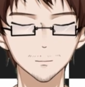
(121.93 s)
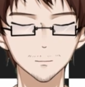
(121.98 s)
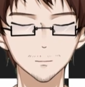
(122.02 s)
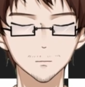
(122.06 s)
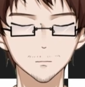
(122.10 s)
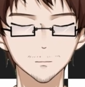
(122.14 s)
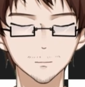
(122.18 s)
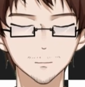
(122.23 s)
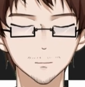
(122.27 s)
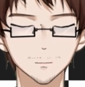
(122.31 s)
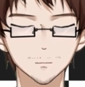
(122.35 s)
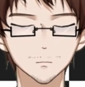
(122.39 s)
of
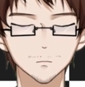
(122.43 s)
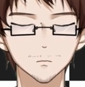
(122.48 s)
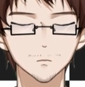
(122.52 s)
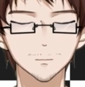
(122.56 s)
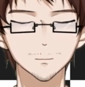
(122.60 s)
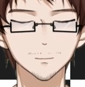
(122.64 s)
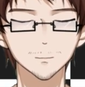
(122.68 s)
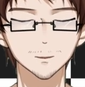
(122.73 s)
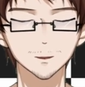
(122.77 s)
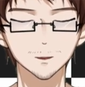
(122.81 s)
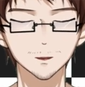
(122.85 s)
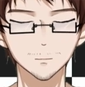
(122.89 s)
our
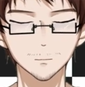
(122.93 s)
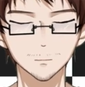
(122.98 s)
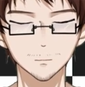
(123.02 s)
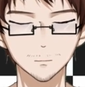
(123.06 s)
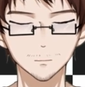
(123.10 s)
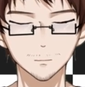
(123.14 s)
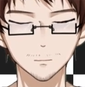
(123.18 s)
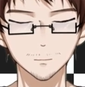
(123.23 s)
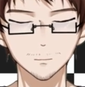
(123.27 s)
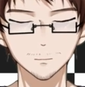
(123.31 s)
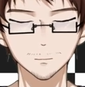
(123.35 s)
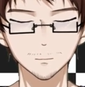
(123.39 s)

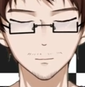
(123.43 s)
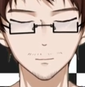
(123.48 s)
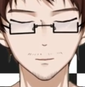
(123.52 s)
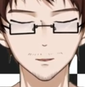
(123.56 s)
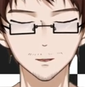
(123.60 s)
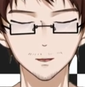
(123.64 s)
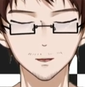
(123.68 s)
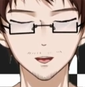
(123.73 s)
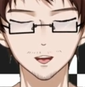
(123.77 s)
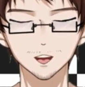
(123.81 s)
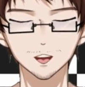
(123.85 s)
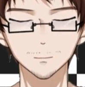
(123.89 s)
VTubers
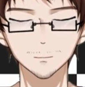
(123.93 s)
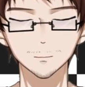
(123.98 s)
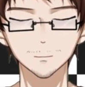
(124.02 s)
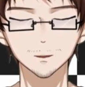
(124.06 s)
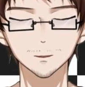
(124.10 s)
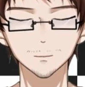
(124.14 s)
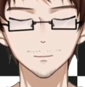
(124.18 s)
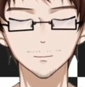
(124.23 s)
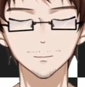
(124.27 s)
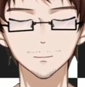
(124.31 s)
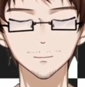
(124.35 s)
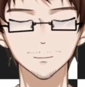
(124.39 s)
and meet
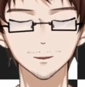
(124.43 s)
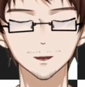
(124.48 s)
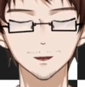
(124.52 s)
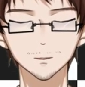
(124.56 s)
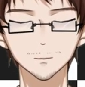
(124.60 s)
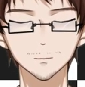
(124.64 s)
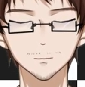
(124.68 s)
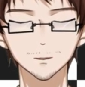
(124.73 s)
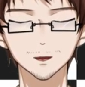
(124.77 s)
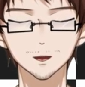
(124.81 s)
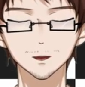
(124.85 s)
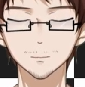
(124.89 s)
the fans'
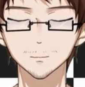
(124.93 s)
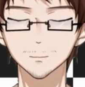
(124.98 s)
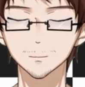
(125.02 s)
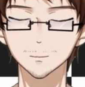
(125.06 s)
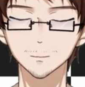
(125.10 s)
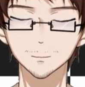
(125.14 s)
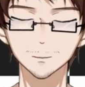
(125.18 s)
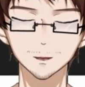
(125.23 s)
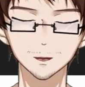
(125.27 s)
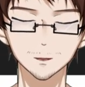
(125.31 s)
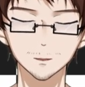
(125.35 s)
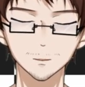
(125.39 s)

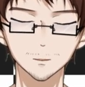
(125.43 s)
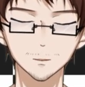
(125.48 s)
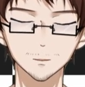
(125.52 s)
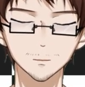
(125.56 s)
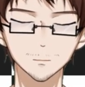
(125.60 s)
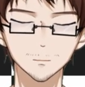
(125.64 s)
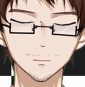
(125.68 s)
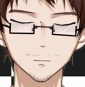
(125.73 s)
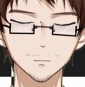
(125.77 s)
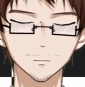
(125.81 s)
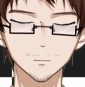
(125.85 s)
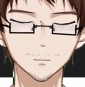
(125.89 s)

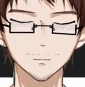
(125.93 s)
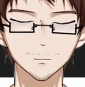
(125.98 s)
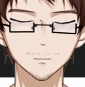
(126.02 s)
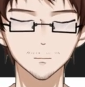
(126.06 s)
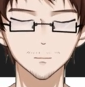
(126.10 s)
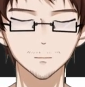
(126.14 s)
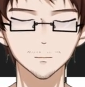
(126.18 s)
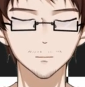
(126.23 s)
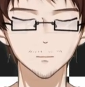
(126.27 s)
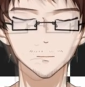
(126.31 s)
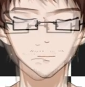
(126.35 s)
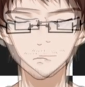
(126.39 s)
expectations.
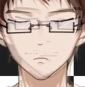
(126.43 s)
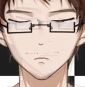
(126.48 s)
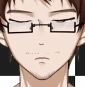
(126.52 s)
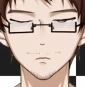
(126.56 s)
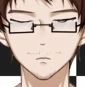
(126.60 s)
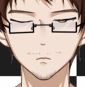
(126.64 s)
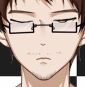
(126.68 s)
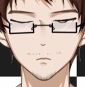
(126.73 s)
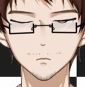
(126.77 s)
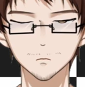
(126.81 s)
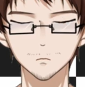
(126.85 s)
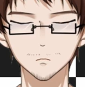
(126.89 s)

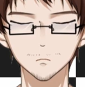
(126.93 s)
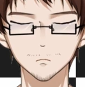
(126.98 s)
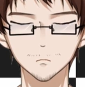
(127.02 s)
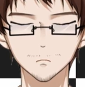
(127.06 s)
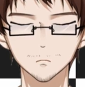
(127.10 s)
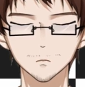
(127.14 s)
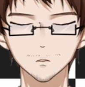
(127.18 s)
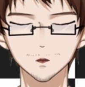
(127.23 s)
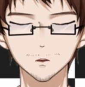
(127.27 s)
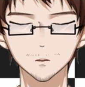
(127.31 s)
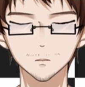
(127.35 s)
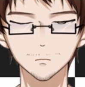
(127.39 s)
To
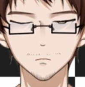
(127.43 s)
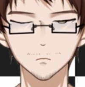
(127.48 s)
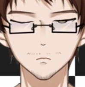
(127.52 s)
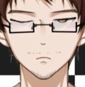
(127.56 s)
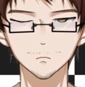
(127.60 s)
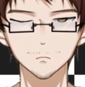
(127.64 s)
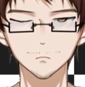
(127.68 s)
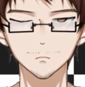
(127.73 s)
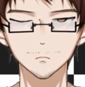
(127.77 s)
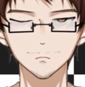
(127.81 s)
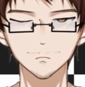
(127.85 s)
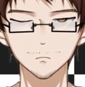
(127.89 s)
everyone
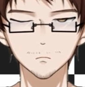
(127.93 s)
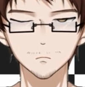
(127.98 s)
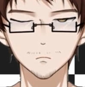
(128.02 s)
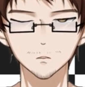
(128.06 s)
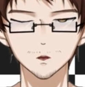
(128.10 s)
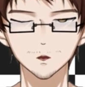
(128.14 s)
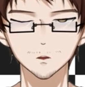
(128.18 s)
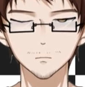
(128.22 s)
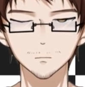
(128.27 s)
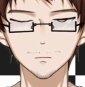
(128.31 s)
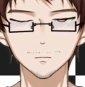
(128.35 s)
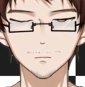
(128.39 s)
who
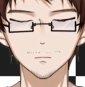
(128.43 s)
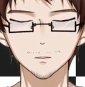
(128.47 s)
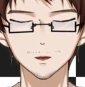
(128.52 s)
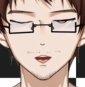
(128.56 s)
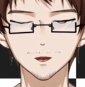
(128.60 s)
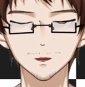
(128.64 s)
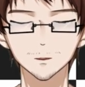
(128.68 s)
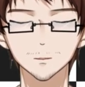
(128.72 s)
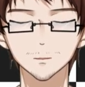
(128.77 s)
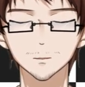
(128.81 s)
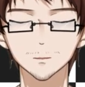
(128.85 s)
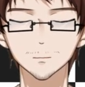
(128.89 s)
has
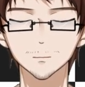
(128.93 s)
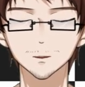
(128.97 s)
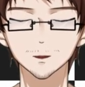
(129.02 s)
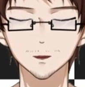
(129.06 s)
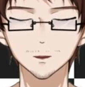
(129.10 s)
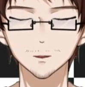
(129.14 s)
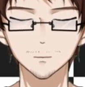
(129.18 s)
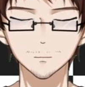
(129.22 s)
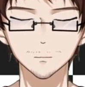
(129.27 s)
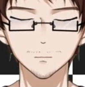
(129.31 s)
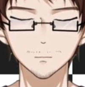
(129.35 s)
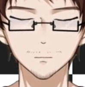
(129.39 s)
and
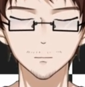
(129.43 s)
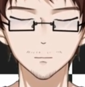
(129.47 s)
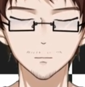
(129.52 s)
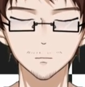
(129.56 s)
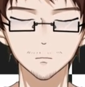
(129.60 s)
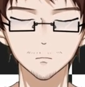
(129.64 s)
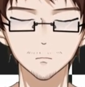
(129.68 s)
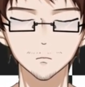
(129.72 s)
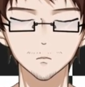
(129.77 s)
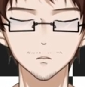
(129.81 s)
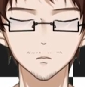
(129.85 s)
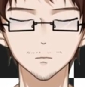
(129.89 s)
continues to
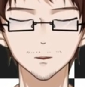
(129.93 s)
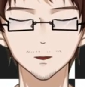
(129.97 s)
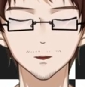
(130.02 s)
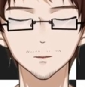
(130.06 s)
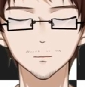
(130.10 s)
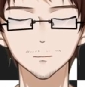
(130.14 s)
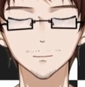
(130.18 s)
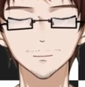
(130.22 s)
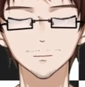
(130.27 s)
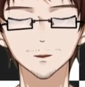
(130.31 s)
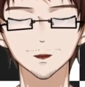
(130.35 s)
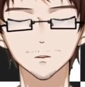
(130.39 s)
support the
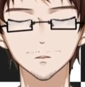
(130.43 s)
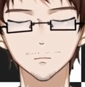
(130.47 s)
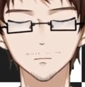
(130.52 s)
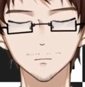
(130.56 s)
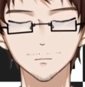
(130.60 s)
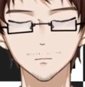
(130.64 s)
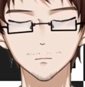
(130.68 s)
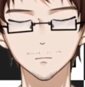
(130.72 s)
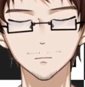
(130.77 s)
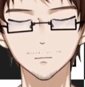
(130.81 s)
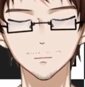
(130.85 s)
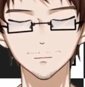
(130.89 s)

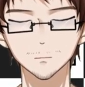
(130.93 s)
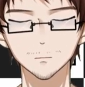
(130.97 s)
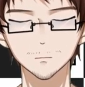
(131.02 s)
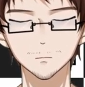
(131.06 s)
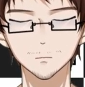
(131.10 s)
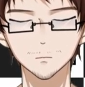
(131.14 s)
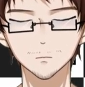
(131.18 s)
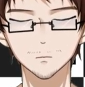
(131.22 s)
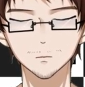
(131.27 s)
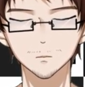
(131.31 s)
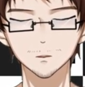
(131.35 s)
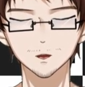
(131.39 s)
VTubers,
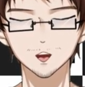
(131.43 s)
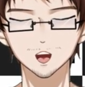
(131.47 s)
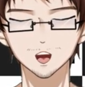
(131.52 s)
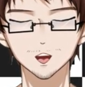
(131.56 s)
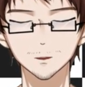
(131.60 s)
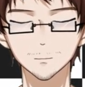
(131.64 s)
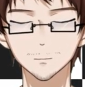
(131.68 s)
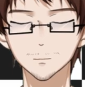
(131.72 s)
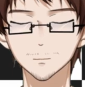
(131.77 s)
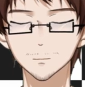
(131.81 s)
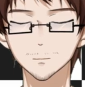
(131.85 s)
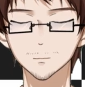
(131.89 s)
I'm
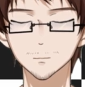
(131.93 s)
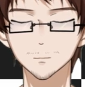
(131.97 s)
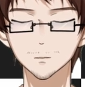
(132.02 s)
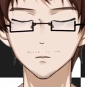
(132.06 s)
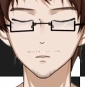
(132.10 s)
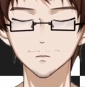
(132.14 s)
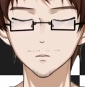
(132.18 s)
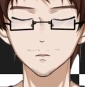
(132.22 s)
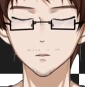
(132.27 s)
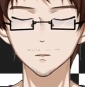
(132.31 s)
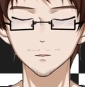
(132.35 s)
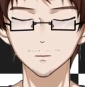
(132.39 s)
not
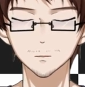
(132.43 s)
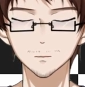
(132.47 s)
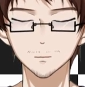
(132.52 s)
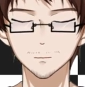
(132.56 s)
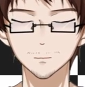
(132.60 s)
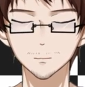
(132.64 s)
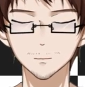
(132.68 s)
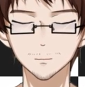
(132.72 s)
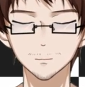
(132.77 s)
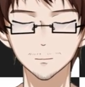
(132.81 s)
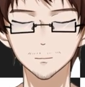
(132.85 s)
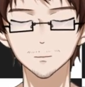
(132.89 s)
sorry
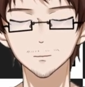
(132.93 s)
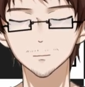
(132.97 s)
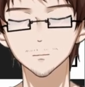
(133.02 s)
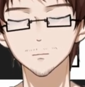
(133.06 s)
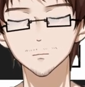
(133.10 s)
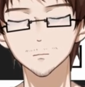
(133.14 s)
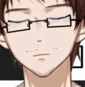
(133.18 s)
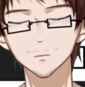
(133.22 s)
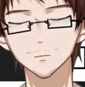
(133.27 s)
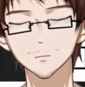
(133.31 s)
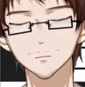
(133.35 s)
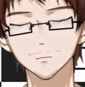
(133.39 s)
that
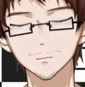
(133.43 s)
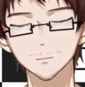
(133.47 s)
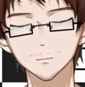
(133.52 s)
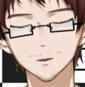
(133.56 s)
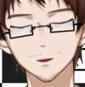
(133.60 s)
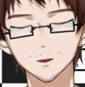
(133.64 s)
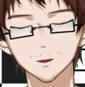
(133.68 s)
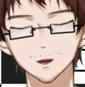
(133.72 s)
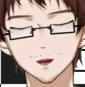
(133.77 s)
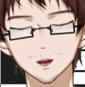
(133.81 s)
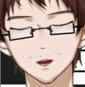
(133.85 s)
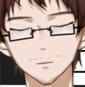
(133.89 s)
situations were
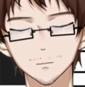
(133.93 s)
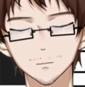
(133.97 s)
allowed